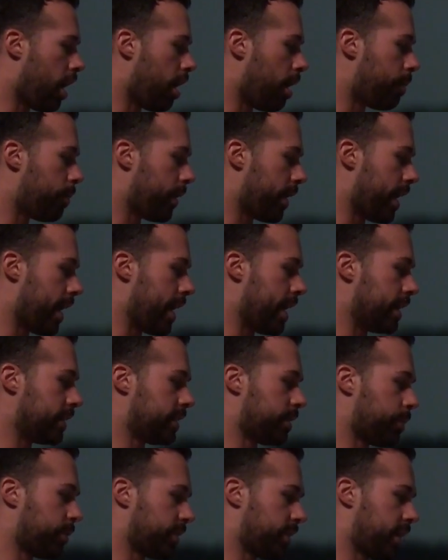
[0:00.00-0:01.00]
up
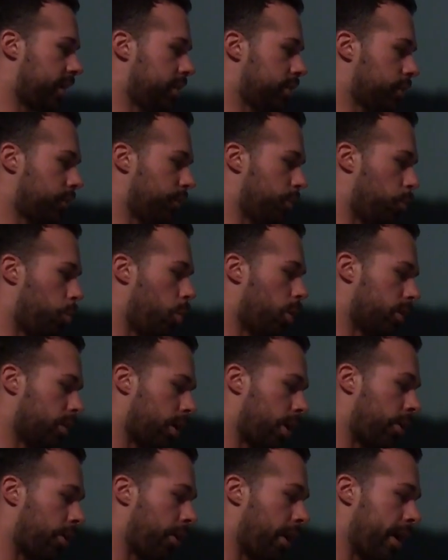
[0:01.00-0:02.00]
as the percentage of your 1
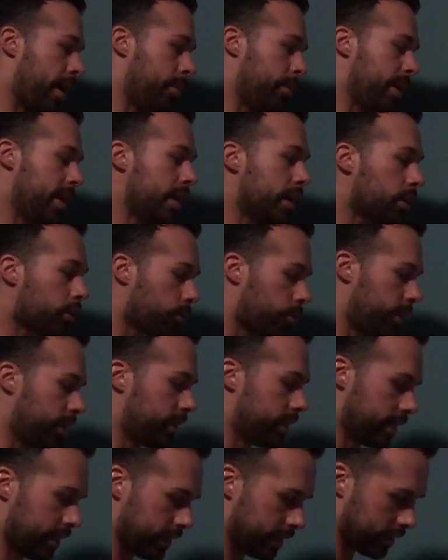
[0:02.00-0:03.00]
RM
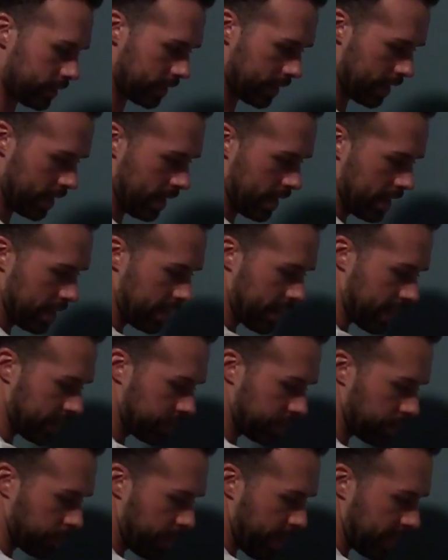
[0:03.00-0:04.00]
increases.
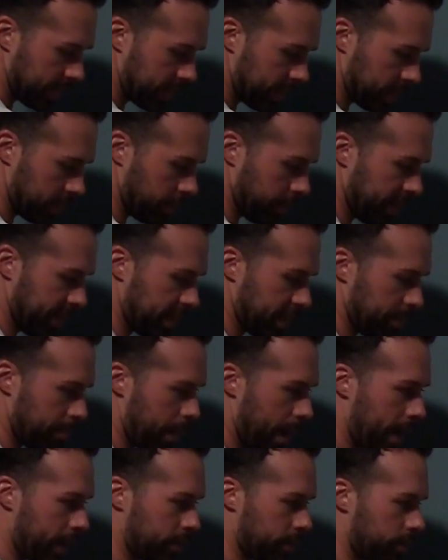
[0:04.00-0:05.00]
That's your basic linear
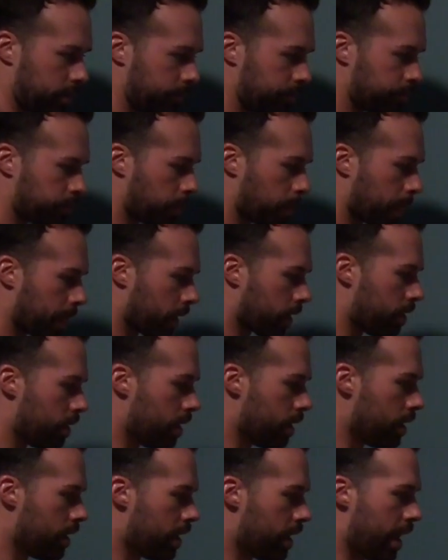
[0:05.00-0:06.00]
model.
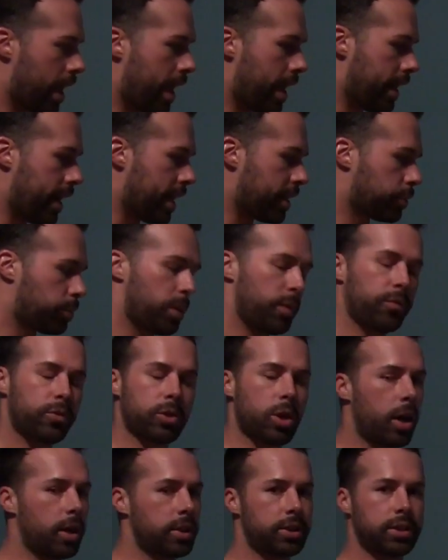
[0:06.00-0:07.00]
And as we've
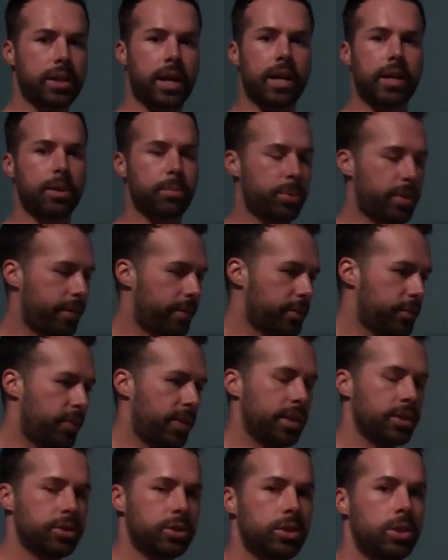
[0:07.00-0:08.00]
touched on in previous
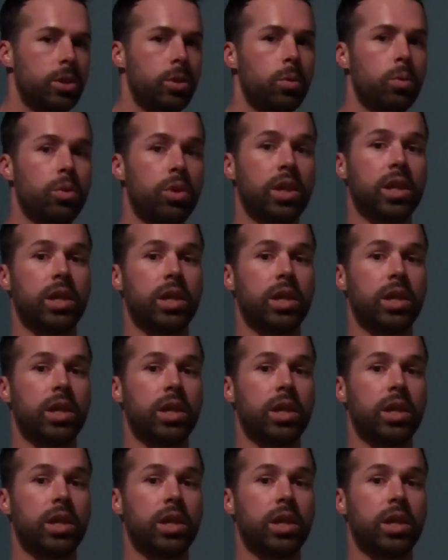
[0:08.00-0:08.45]
videos too,